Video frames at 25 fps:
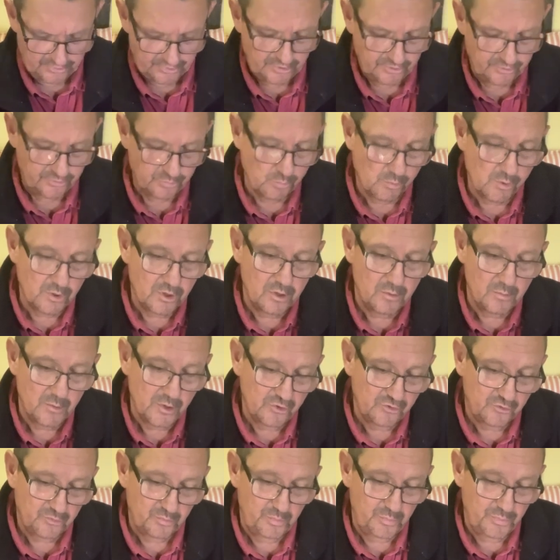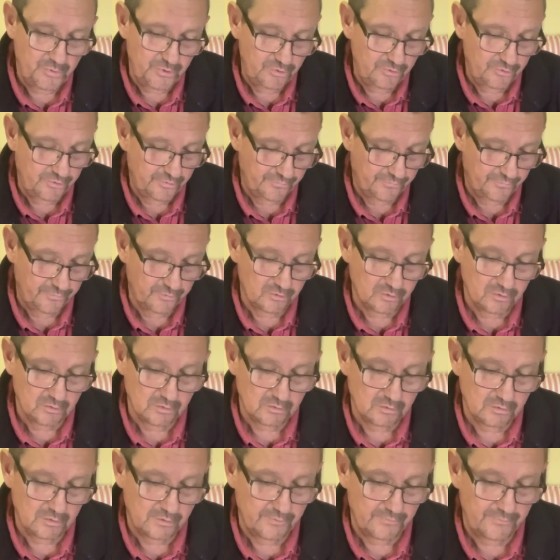is one of the most
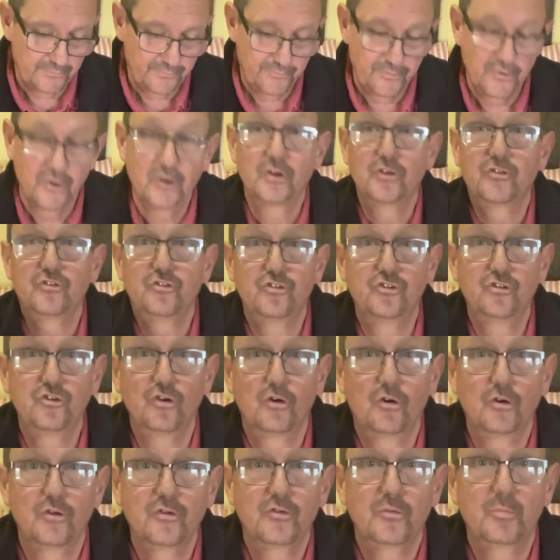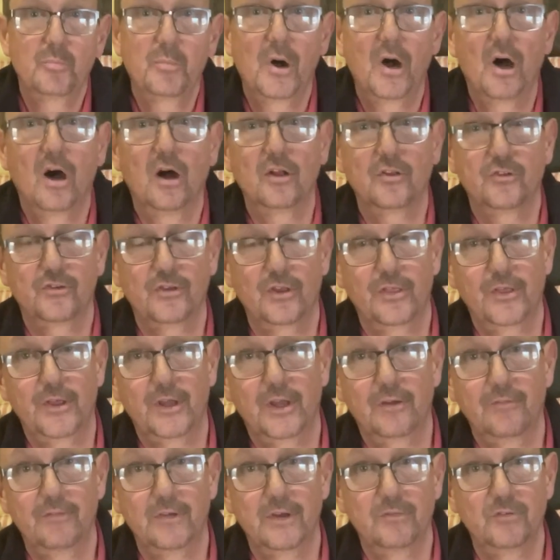beautiful first shot parts I
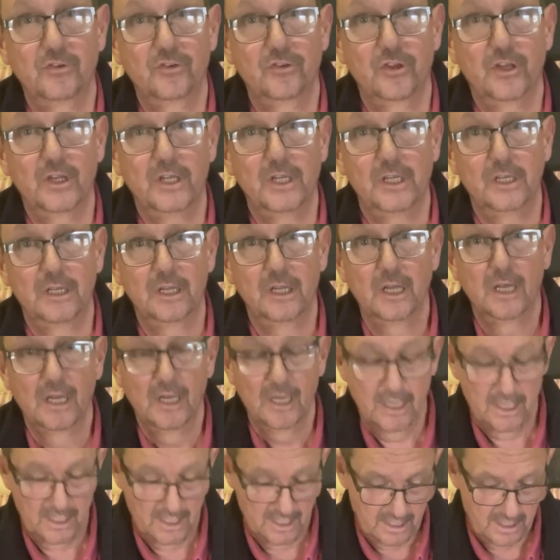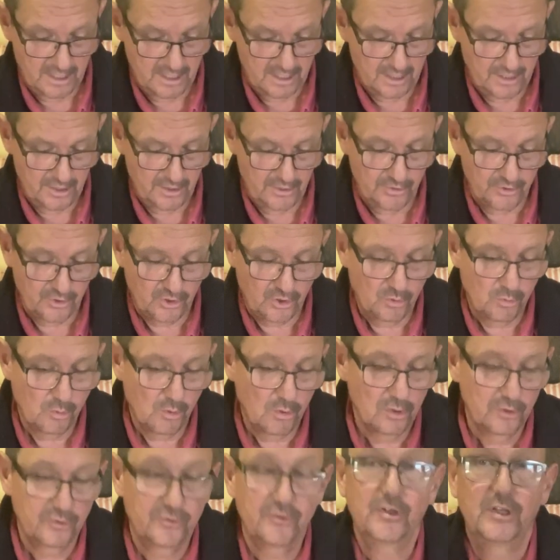think I've ever seen. The
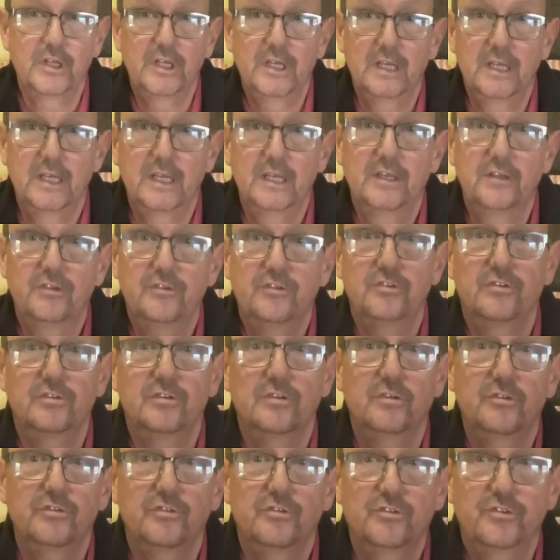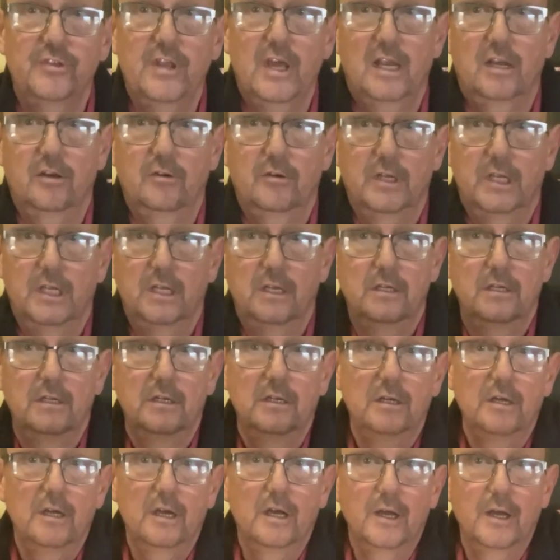quality is staggering.
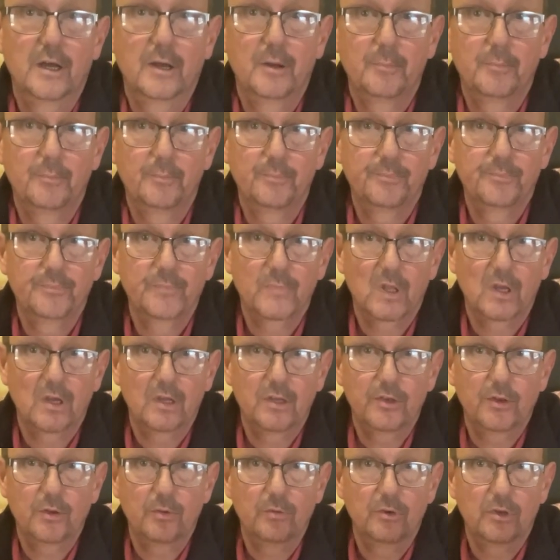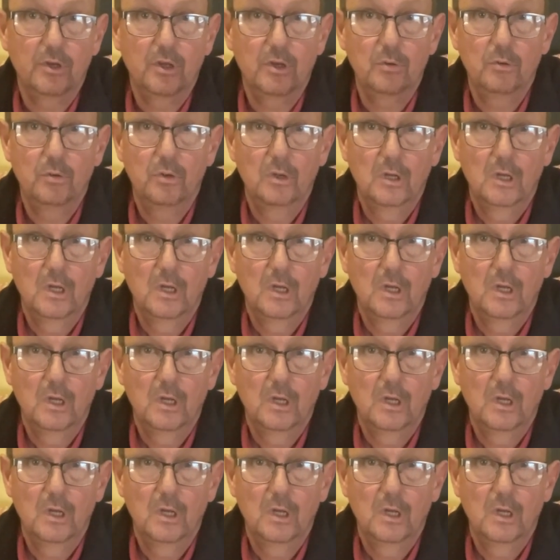I don't know